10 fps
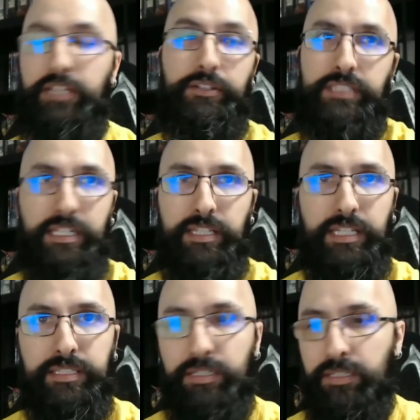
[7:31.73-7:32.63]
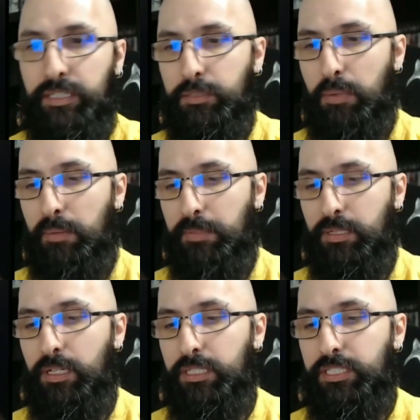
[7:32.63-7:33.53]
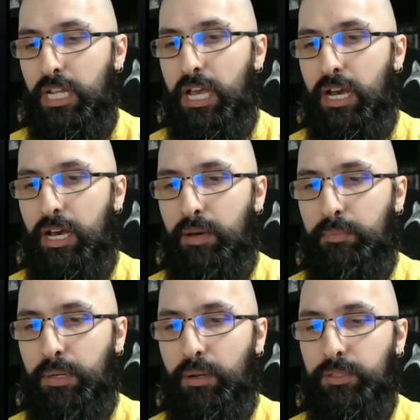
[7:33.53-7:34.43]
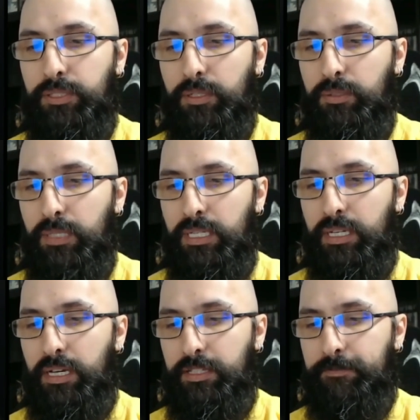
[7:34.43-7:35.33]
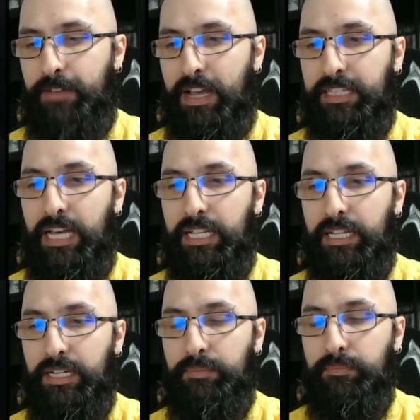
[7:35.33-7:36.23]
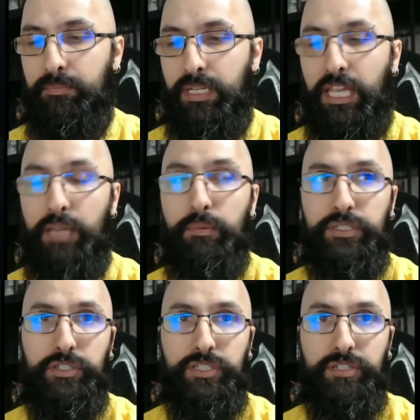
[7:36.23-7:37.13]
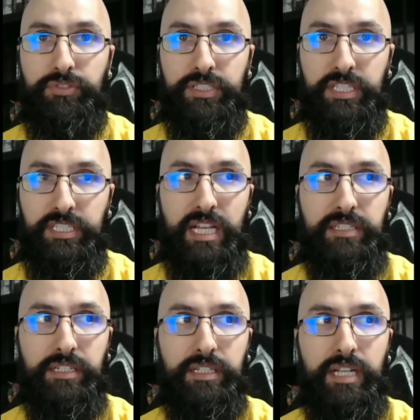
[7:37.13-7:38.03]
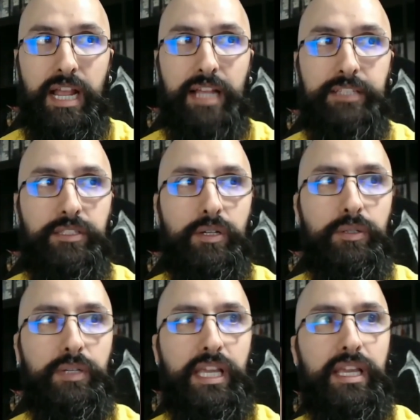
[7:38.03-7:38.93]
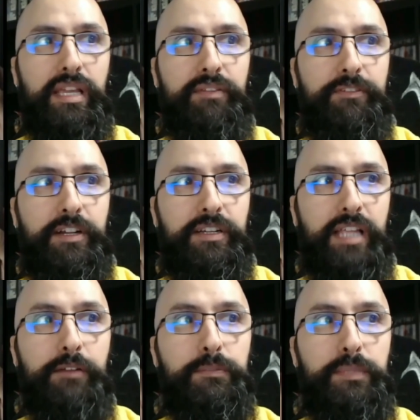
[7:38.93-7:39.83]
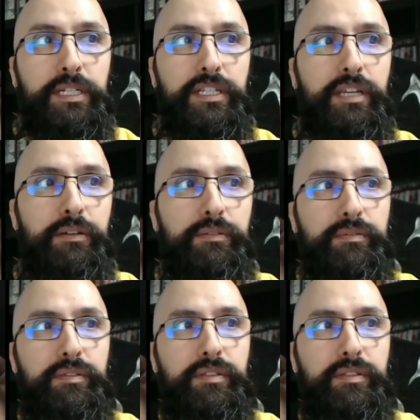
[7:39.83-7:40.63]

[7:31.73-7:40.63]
he couldn't say anything until it was public knowledge, but also the fact that he was searching for a successor, and so he figured that